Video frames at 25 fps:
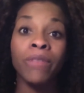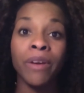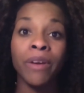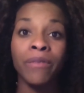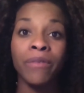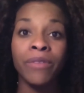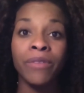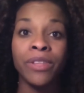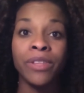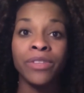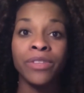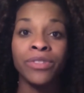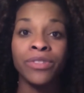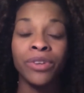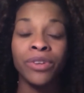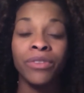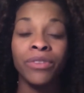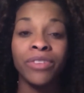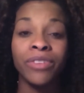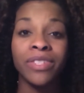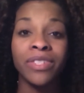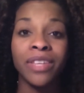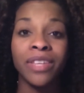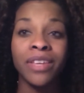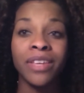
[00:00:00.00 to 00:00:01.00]
for these
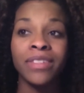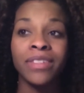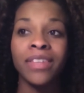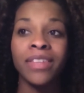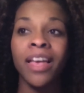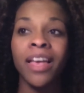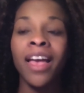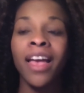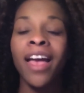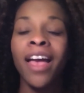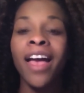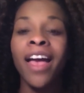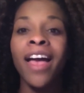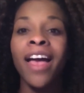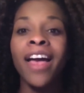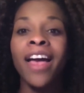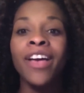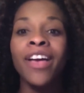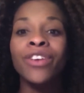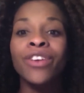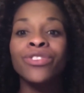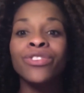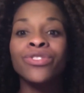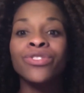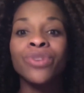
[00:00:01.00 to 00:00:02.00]
services.
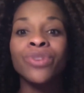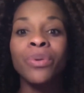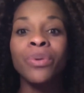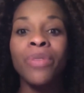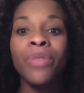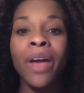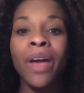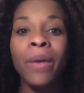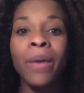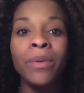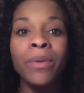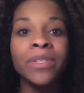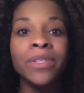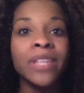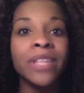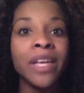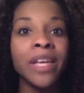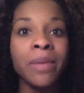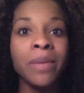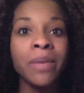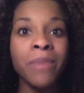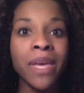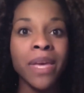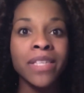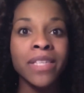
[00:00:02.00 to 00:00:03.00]
So that was like
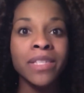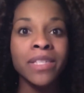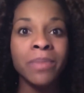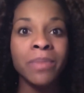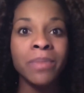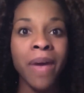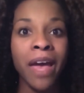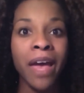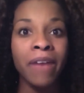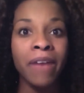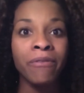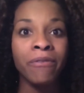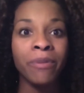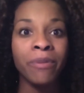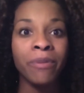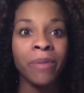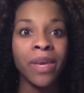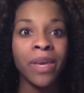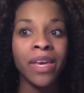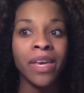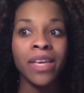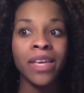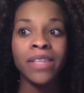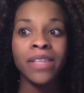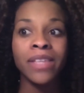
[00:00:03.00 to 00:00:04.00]
a mixed bag for me,
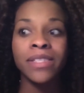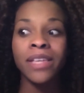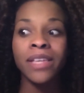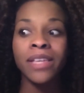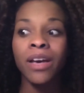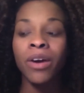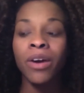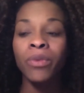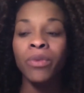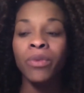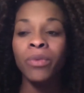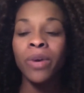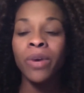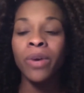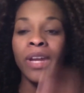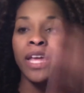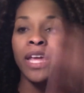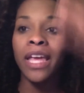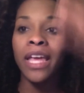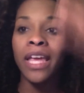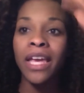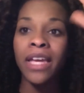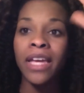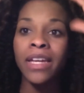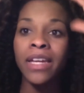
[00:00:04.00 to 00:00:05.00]
because on one
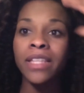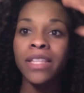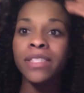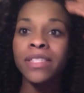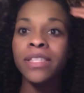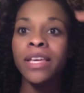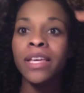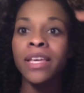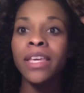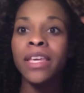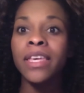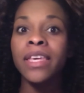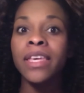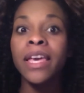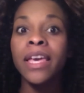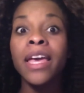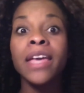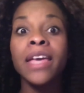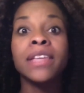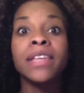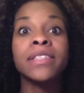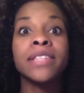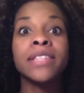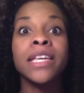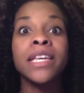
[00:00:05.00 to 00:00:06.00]
hand, it's like,
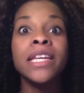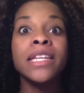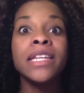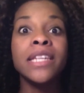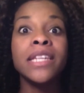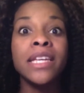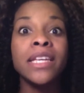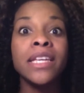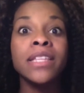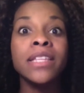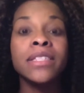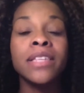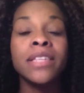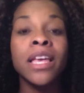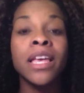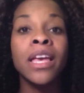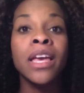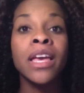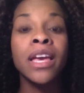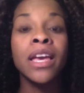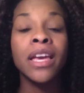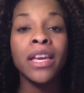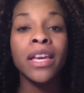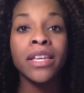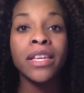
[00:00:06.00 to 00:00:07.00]
yes, he needs
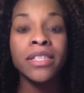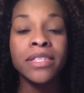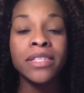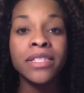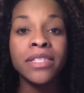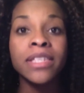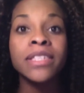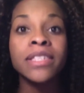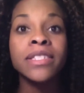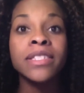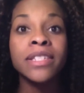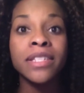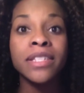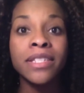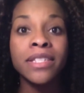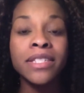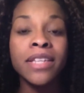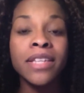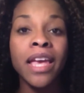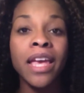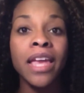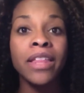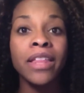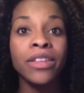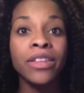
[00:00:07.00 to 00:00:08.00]
consistent
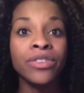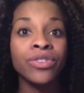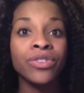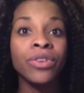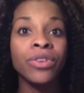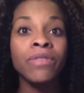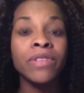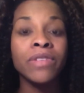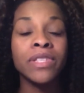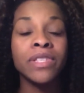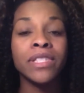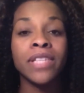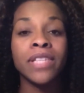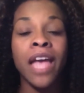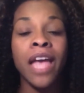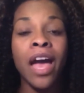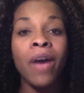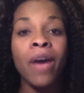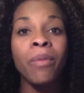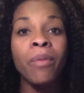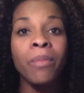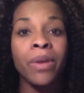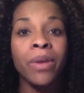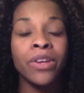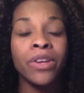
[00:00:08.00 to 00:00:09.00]
daily services.
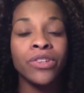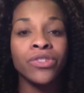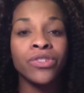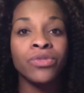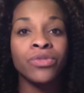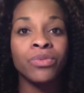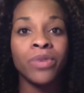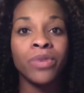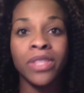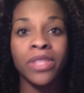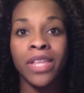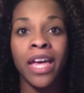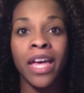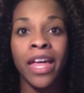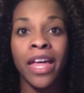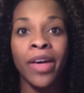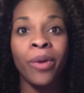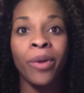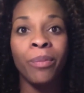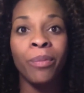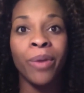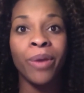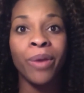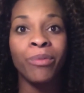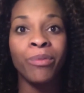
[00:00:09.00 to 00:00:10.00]
How much would that
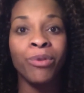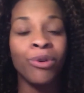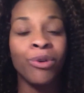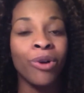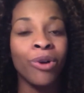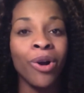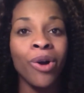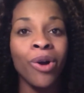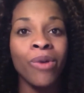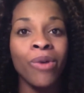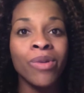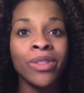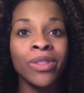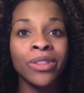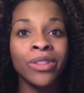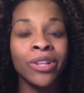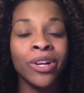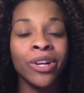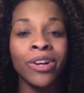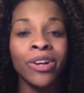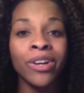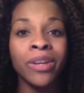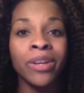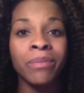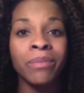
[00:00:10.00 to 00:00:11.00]
help him grow and
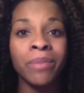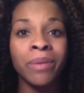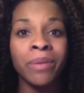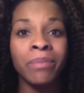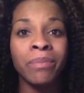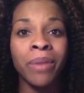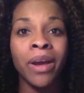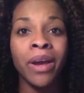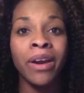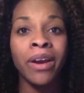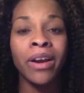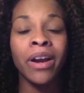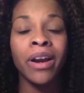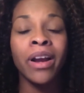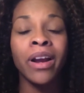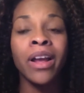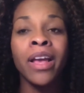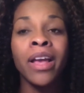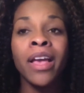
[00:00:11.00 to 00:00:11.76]
learn and be better?